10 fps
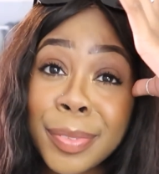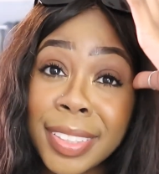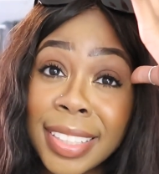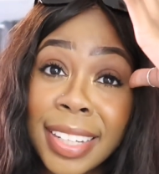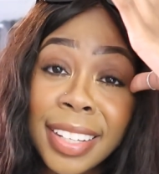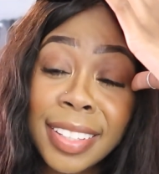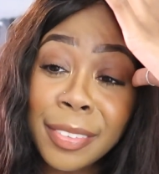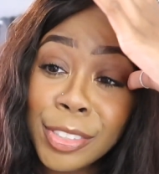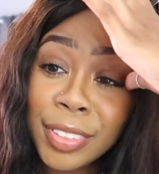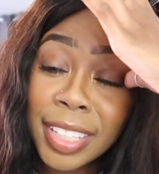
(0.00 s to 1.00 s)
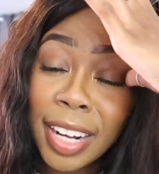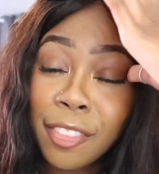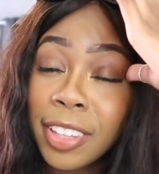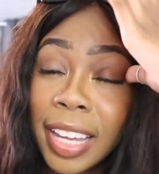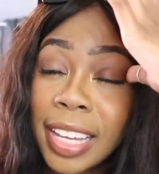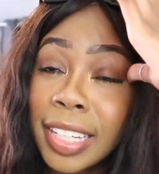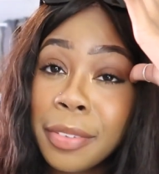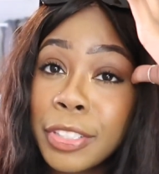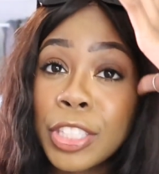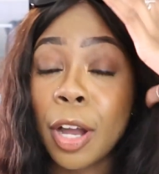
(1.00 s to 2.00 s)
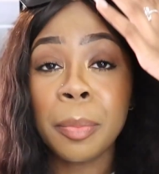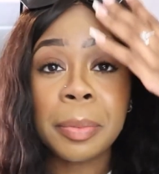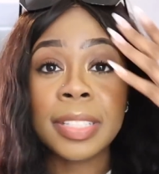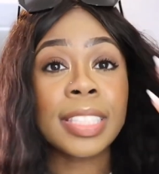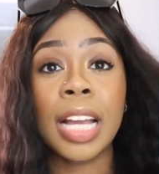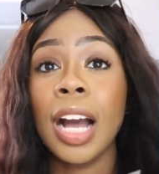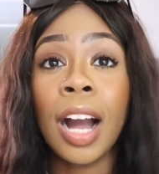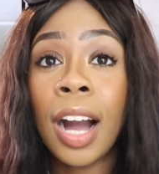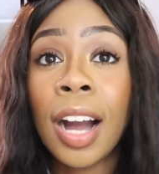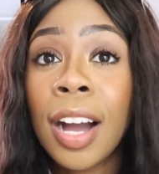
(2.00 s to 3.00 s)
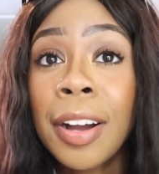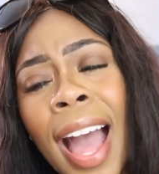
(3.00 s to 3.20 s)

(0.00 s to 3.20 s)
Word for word: really good that was really good i feel like i couldn't even stop it because oh,